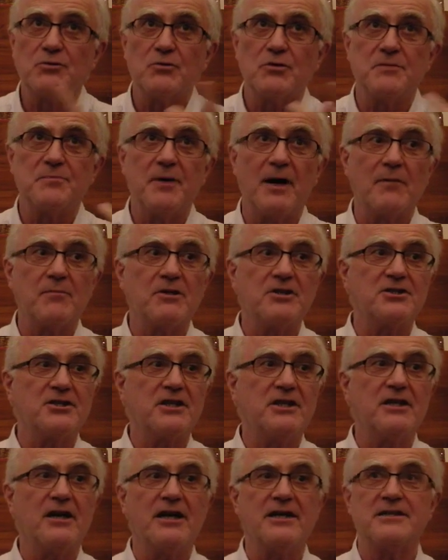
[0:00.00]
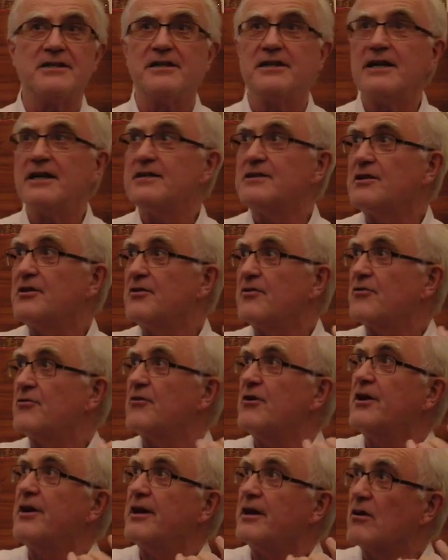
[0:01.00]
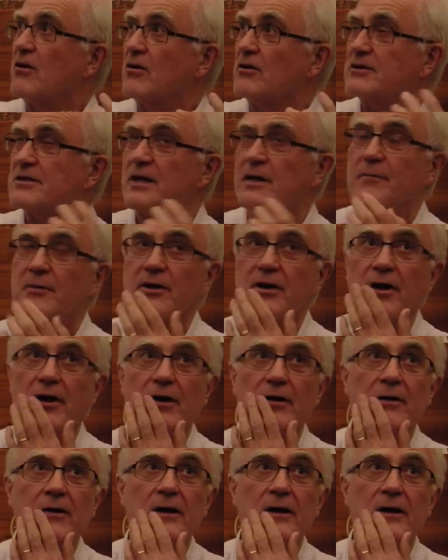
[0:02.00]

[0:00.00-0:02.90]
was published in 1983, a long time ago.